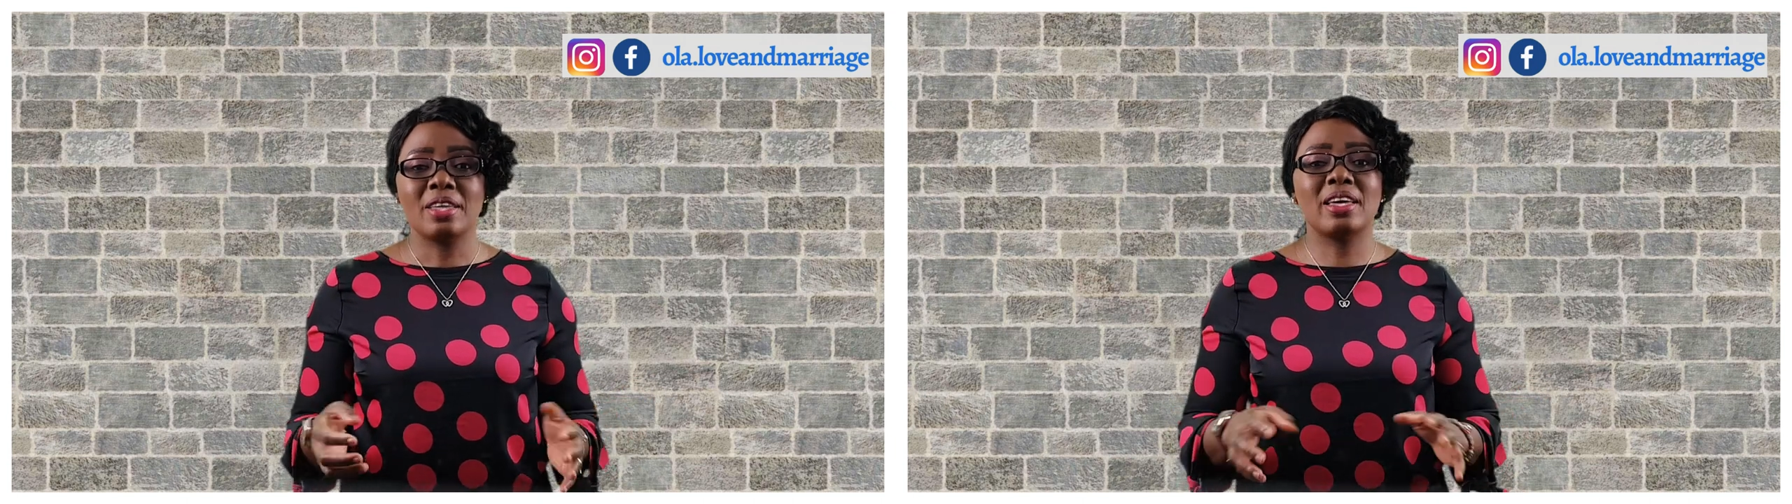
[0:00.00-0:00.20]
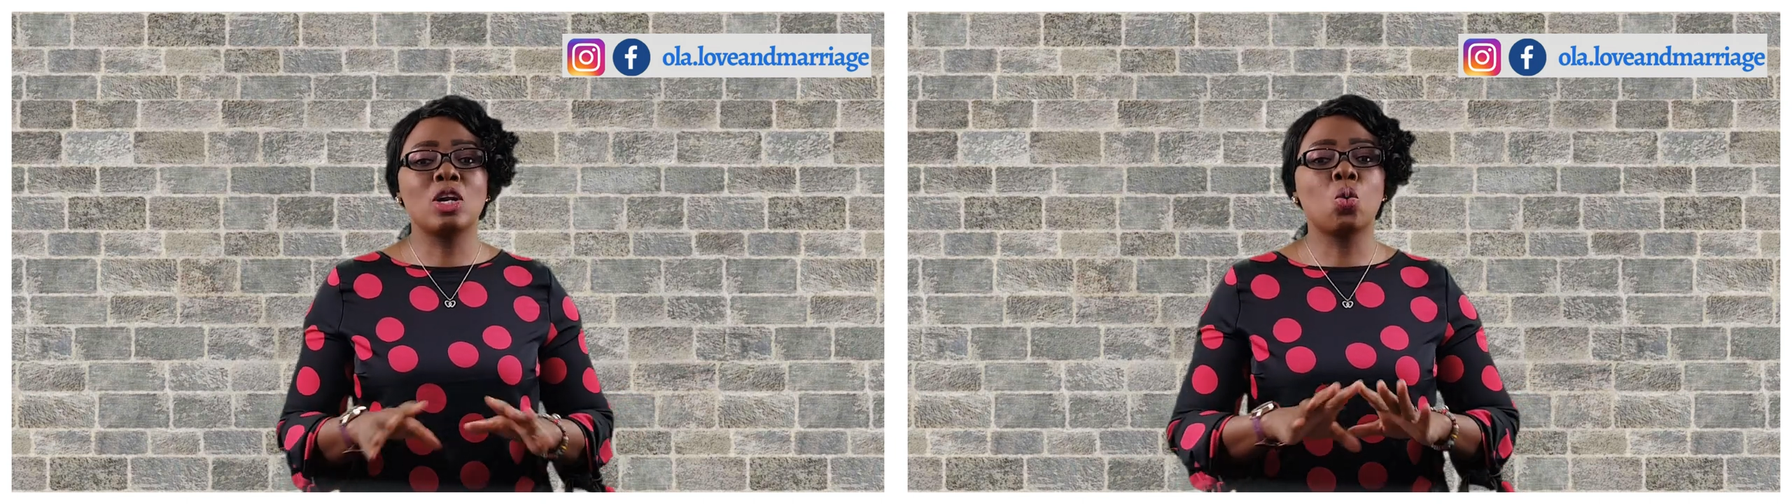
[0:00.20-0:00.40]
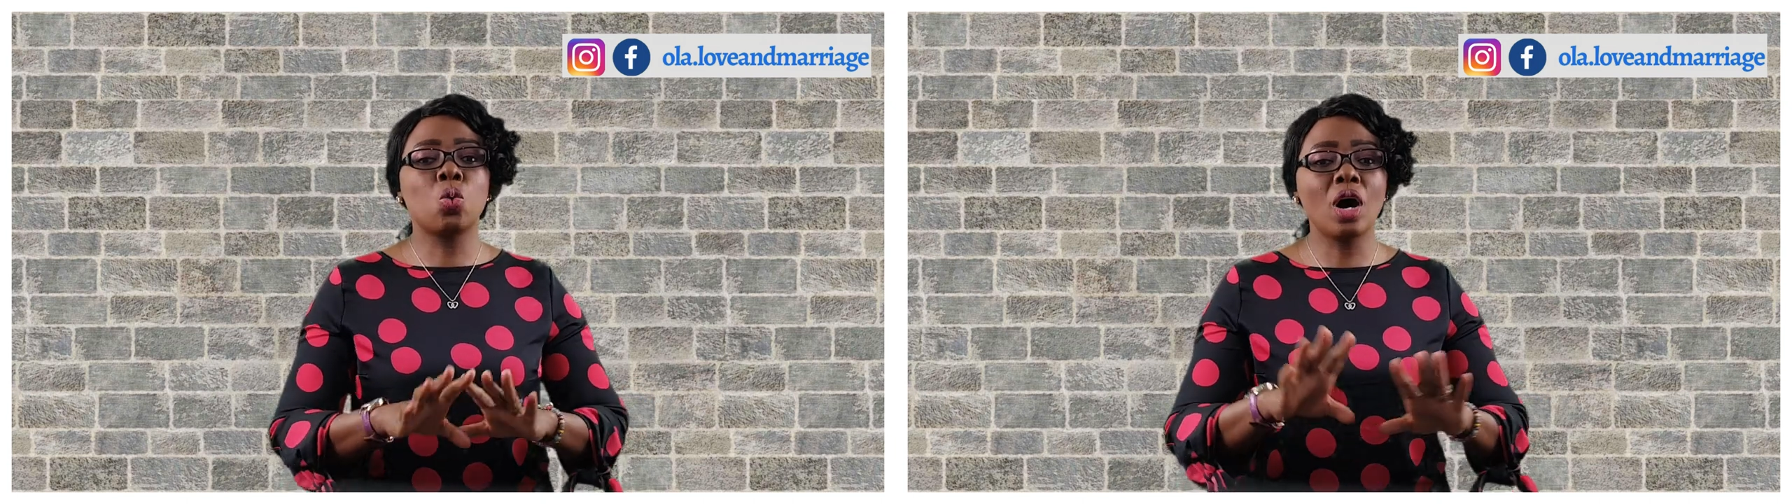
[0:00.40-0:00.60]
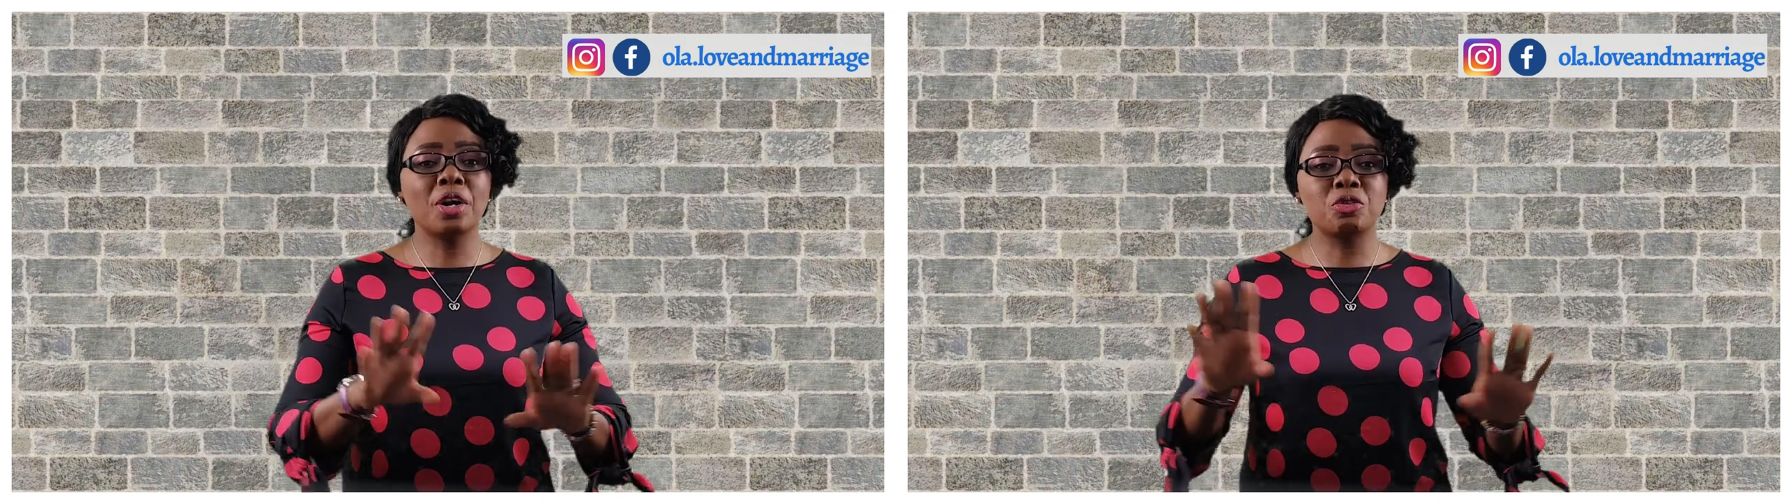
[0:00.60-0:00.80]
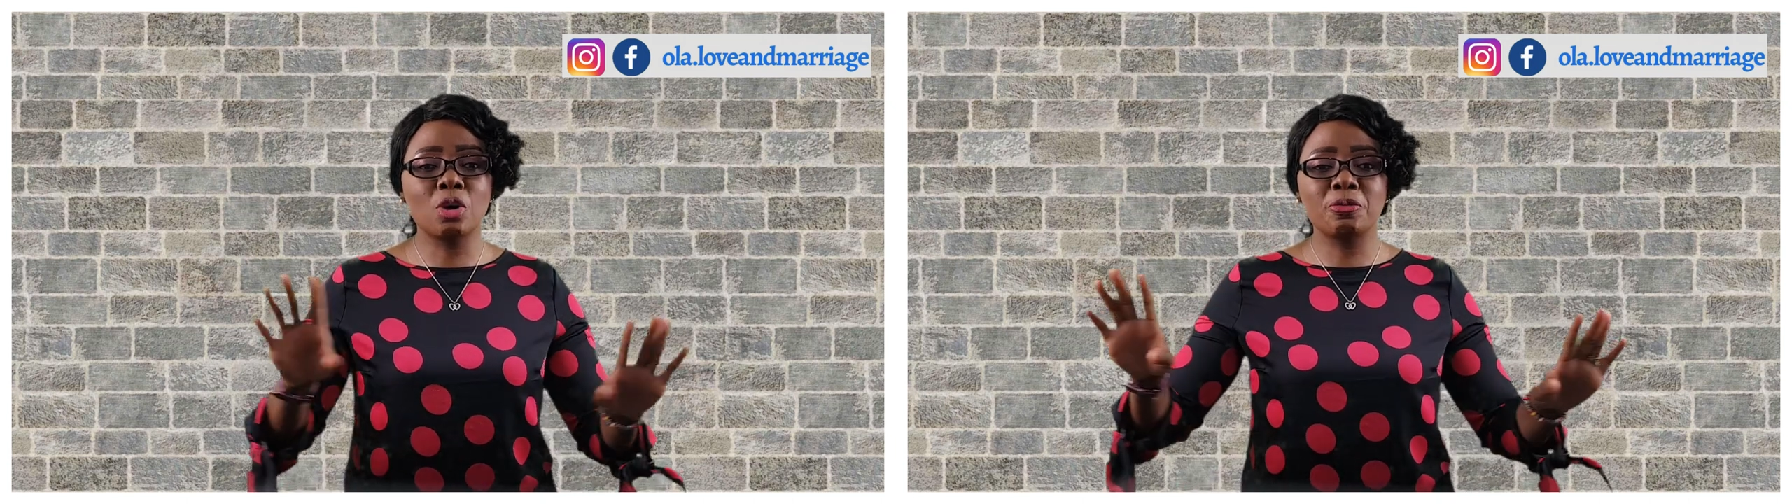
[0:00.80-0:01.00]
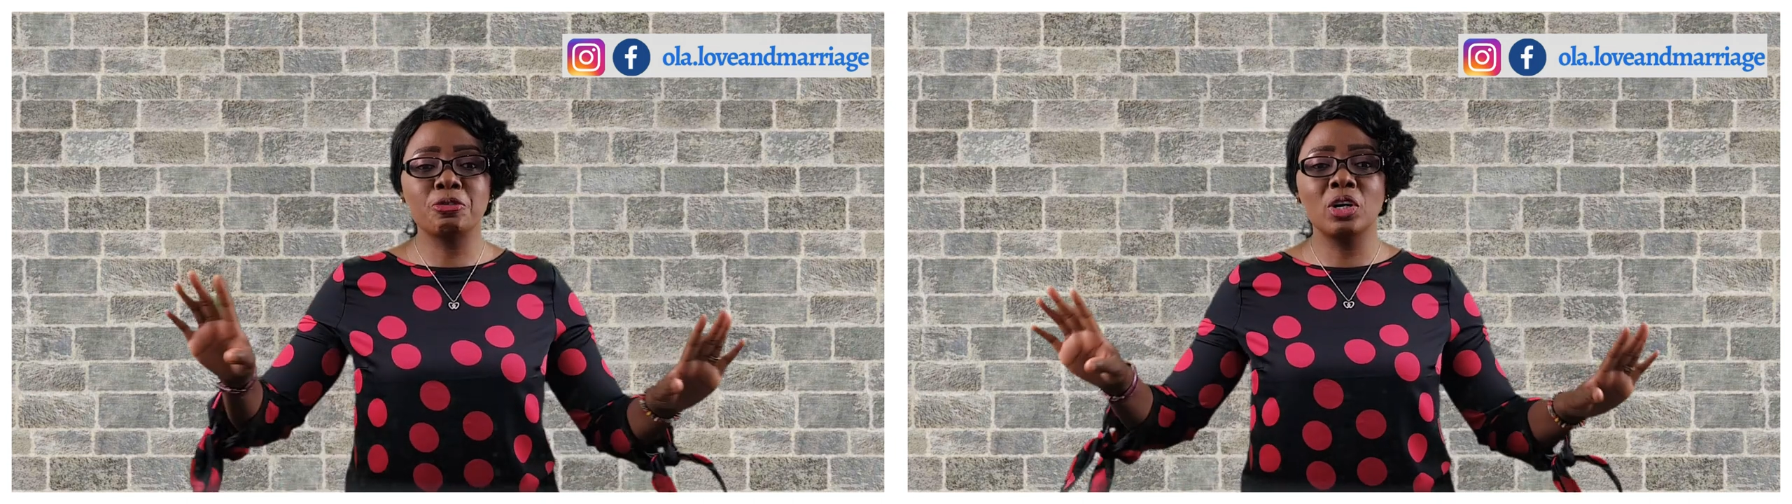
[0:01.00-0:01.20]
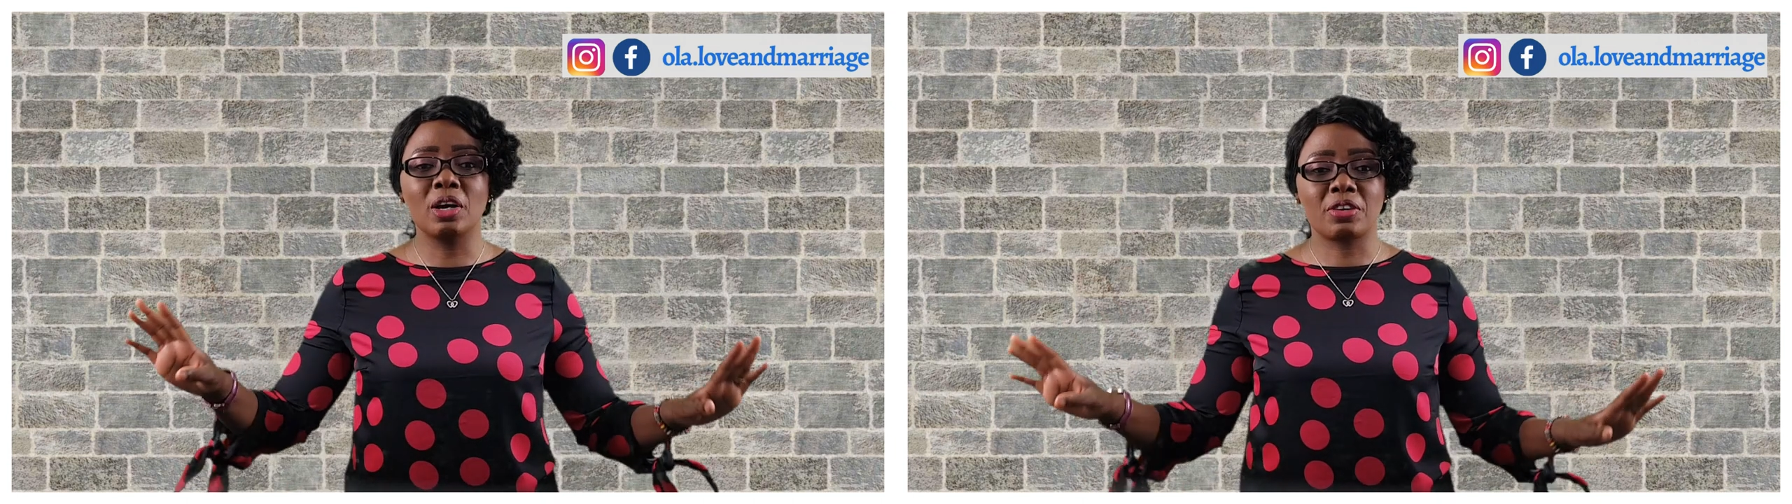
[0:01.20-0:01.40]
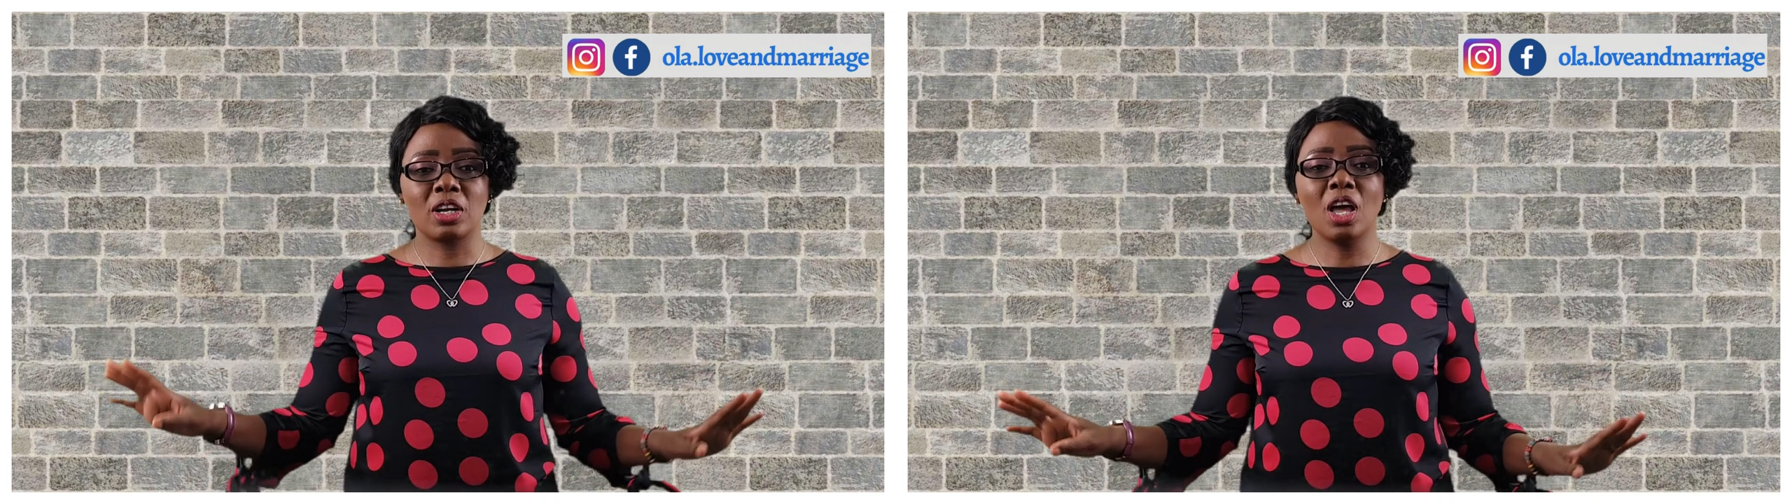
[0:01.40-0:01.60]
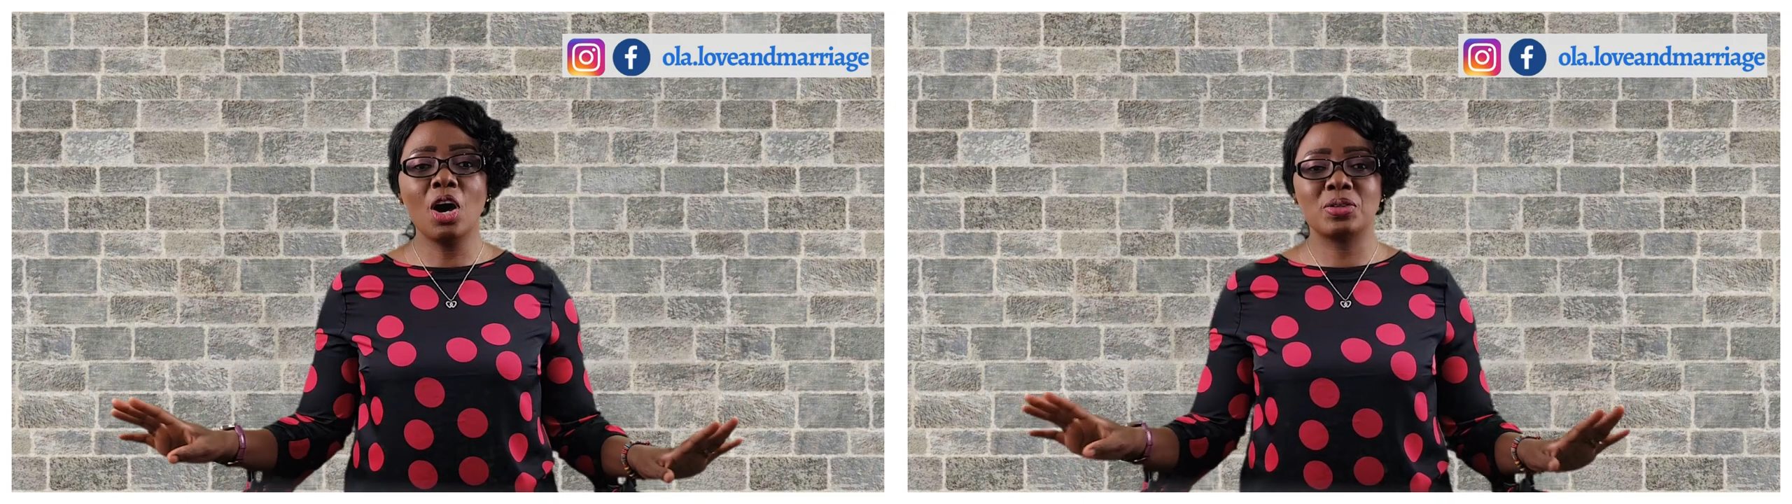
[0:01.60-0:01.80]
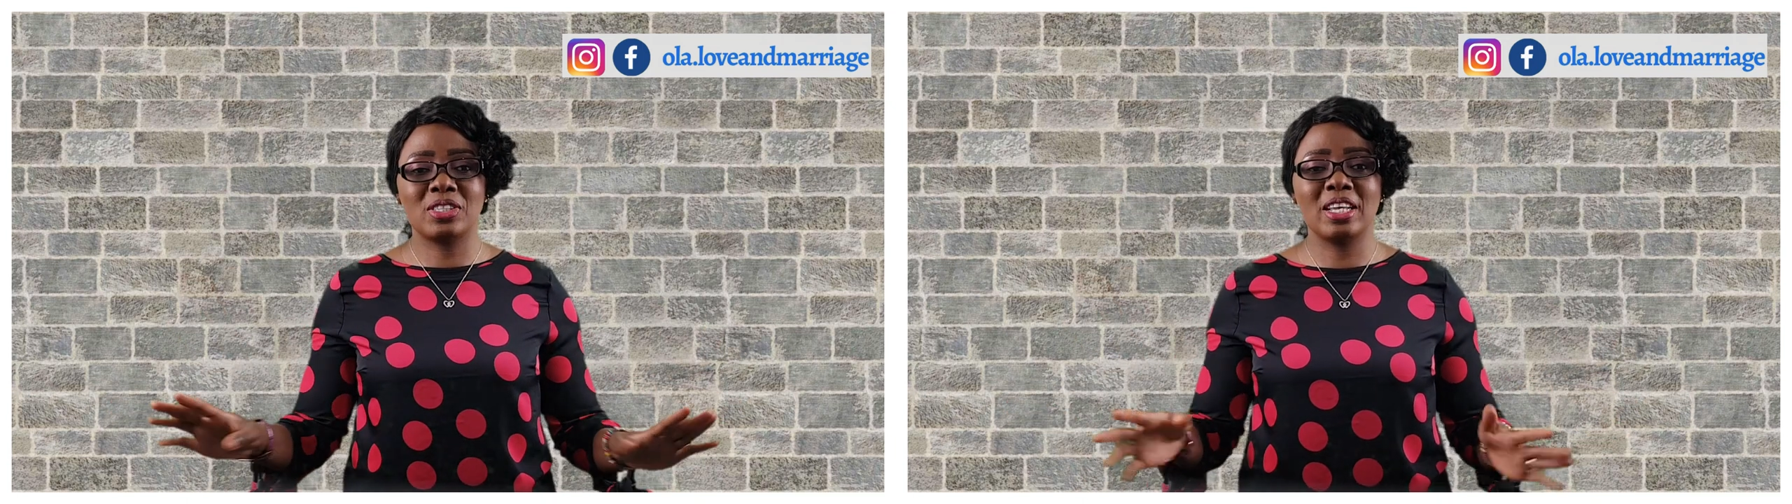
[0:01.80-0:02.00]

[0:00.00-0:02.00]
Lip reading: than a wardrobe full of clothes